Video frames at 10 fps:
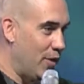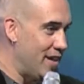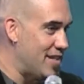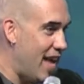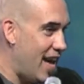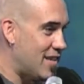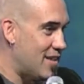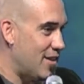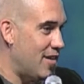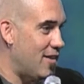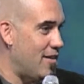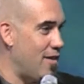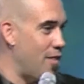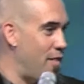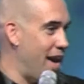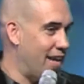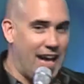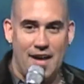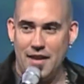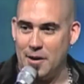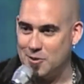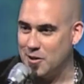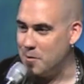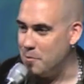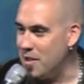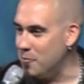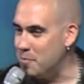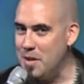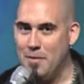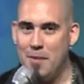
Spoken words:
is that guy that I was going to meet would be my